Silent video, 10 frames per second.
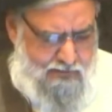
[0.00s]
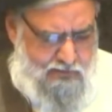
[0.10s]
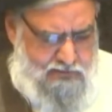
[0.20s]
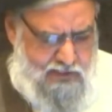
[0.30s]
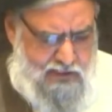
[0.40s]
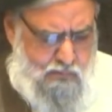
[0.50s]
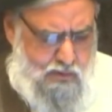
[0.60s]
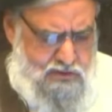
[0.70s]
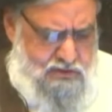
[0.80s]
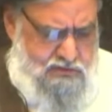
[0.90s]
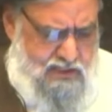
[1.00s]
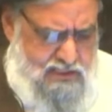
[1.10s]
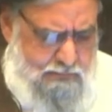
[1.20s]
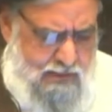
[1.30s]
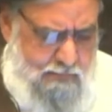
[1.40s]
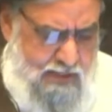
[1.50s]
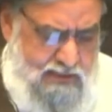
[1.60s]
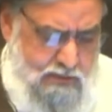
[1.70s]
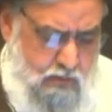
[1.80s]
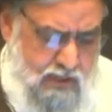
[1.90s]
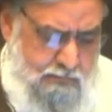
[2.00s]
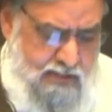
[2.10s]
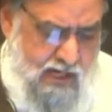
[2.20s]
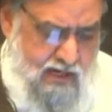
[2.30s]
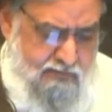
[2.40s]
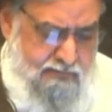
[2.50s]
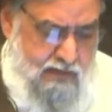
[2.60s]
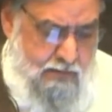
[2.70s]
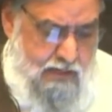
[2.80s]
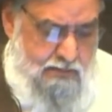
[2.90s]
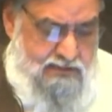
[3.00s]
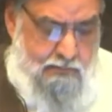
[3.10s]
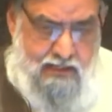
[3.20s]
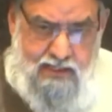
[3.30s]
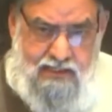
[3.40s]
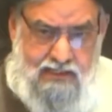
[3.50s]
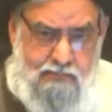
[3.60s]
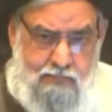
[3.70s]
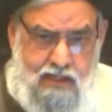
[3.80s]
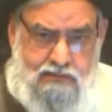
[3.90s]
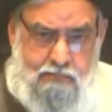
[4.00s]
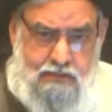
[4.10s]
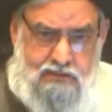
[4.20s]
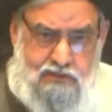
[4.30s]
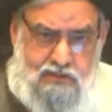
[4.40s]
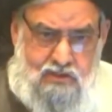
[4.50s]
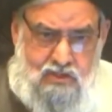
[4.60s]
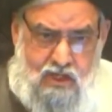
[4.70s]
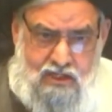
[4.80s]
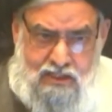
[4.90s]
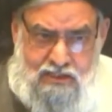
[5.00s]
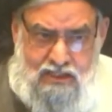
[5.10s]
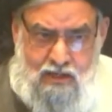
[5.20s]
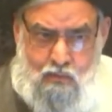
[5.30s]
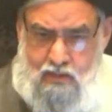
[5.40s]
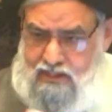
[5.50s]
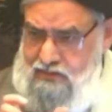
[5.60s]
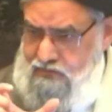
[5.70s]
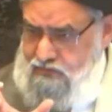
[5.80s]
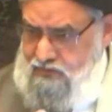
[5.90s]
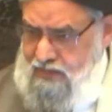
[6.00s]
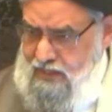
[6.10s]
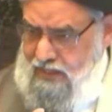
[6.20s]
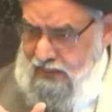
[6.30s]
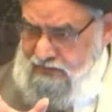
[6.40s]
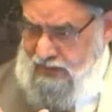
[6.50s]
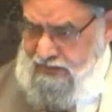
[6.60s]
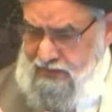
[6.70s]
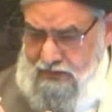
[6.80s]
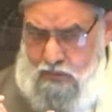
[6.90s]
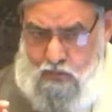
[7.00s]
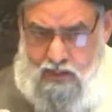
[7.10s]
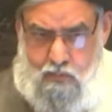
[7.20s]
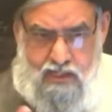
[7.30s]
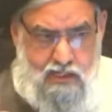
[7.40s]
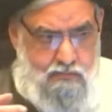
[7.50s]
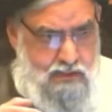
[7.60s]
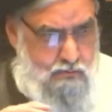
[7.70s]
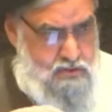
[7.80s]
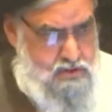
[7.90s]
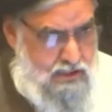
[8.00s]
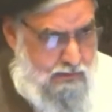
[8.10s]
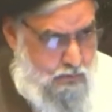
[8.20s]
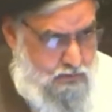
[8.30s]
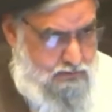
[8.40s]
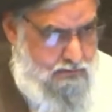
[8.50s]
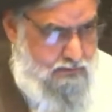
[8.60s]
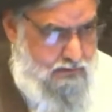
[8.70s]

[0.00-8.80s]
The second version says, "Man mata walam ya'rif imam zamanihi mata mitatan jahiliya." Very exactly the way we have in our Shia books.